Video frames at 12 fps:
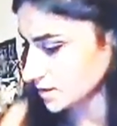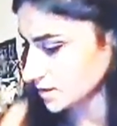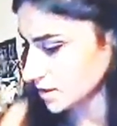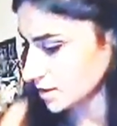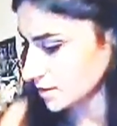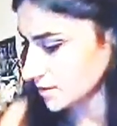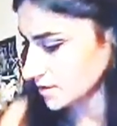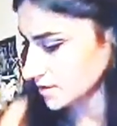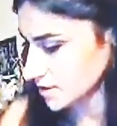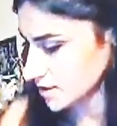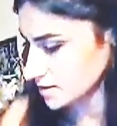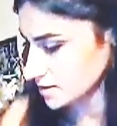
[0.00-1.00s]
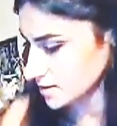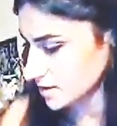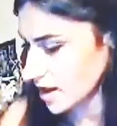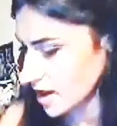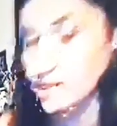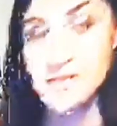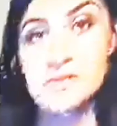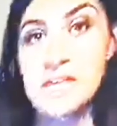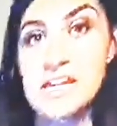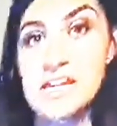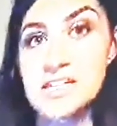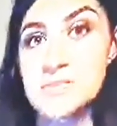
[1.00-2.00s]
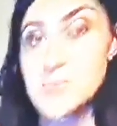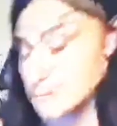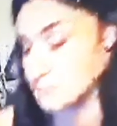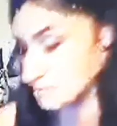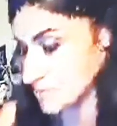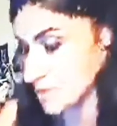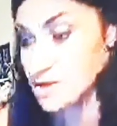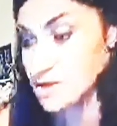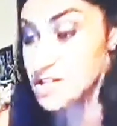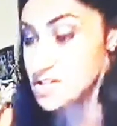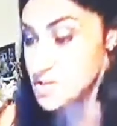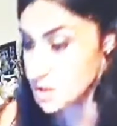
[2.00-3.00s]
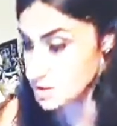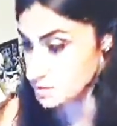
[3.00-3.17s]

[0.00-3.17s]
Cinema sins. I don't know what that is, but I'll look into it.